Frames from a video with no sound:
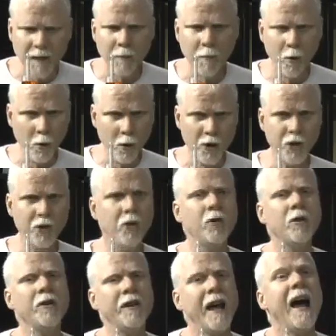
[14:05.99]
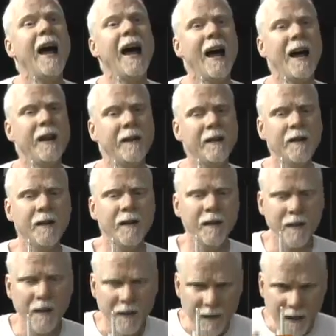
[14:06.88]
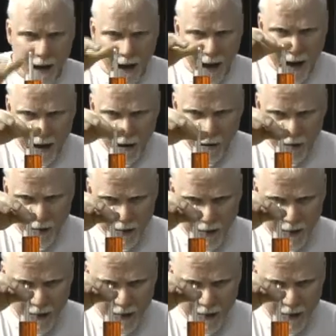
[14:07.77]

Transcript: the more sugar you add, the higher this